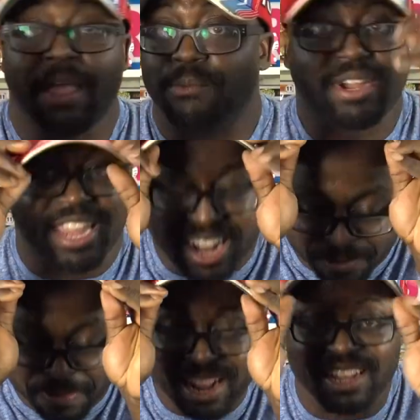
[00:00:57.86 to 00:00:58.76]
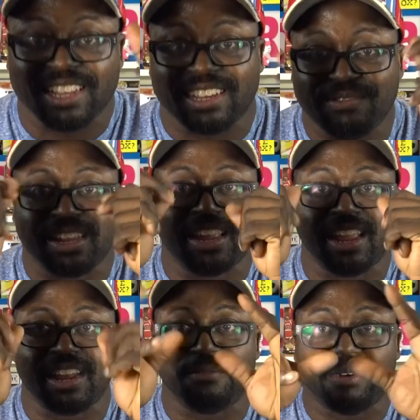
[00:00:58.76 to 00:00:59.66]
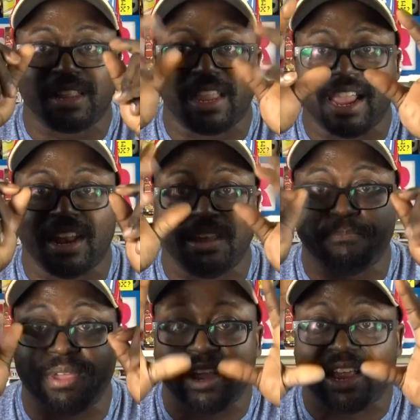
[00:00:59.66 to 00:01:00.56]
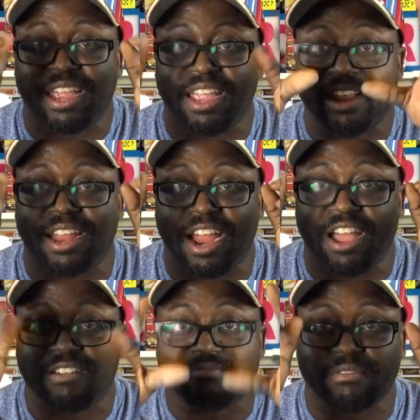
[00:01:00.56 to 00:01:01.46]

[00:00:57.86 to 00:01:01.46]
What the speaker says: What can I be? What can it be now?